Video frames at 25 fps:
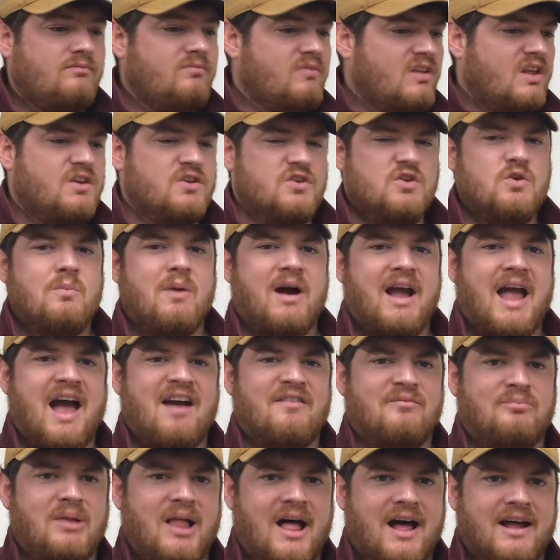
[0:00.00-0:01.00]
You might
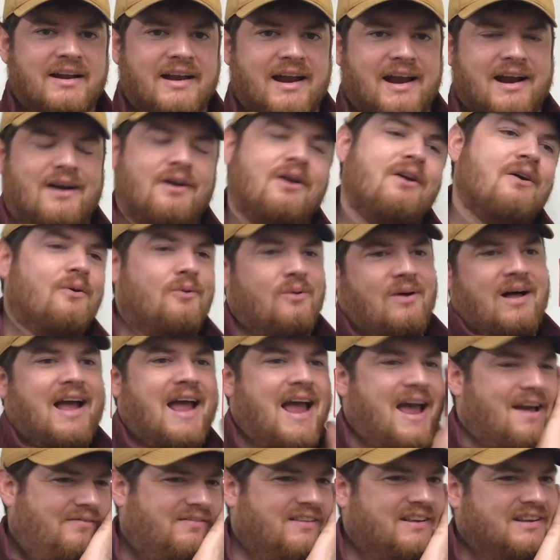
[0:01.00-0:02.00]
have blonde hair while I
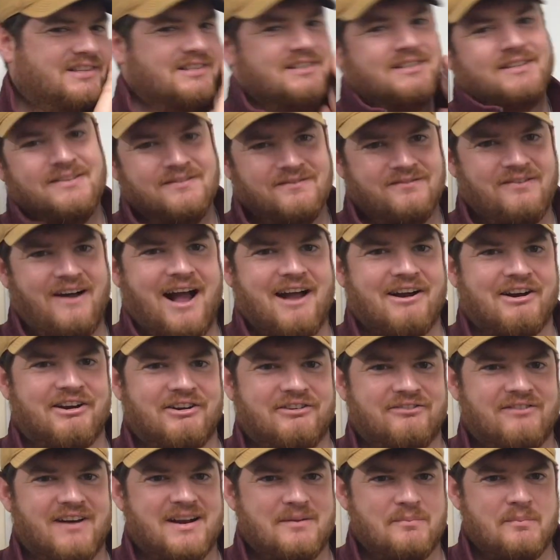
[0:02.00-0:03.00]
have this fiery
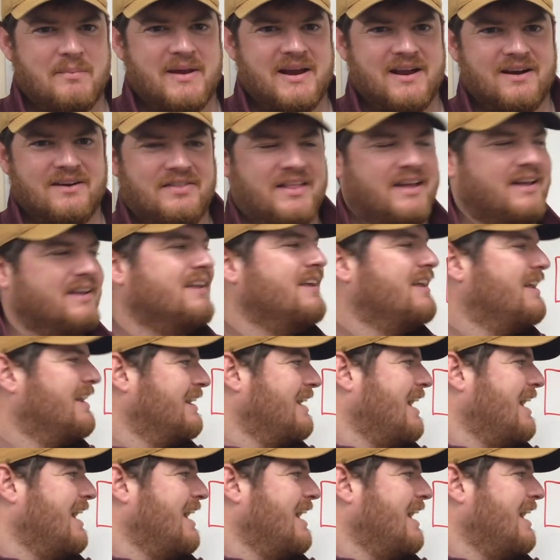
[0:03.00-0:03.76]
red beard that